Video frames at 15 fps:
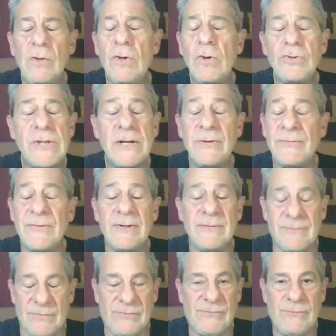Coach Henderson
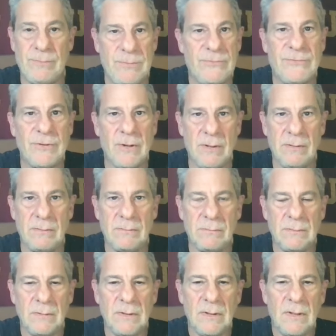is a superstar.
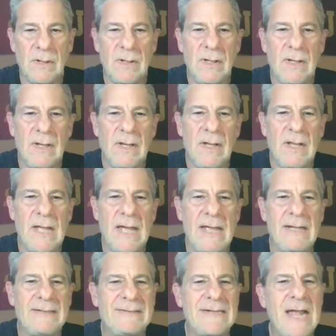
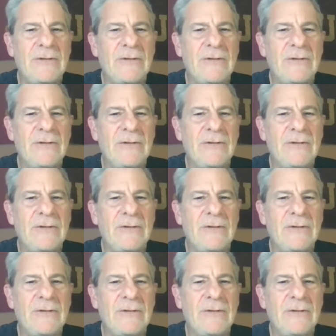It's